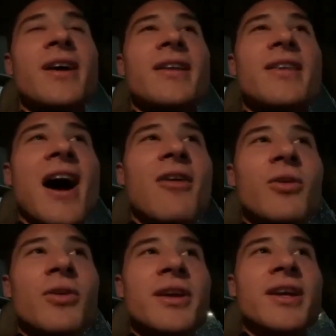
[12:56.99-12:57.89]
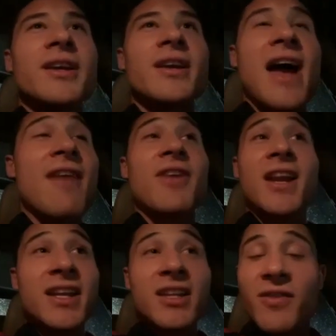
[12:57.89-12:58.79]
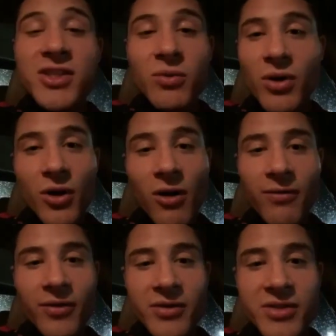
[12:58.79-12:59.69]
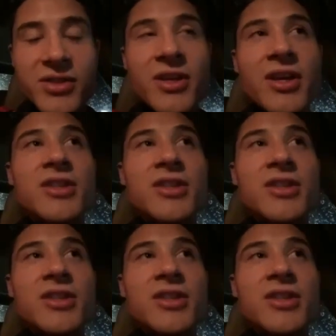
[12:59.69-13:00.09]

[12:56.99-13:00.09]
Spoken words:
not really have any Division I offers,